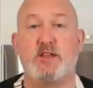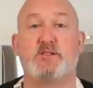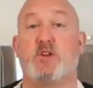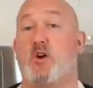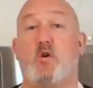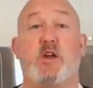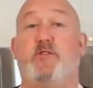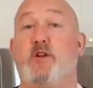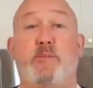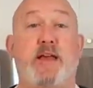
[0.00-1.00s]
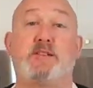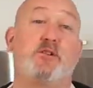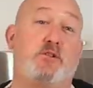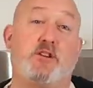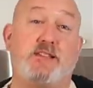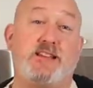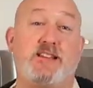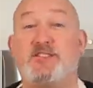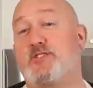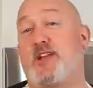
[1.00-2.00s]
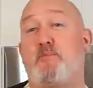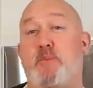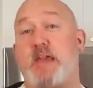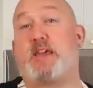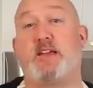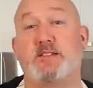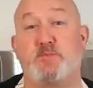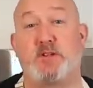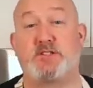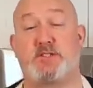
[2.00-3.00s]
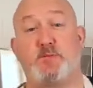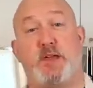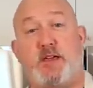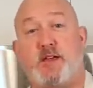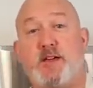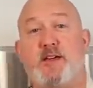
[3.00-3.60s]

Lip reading: So if your pans don't look like this, you're not baking as much as me.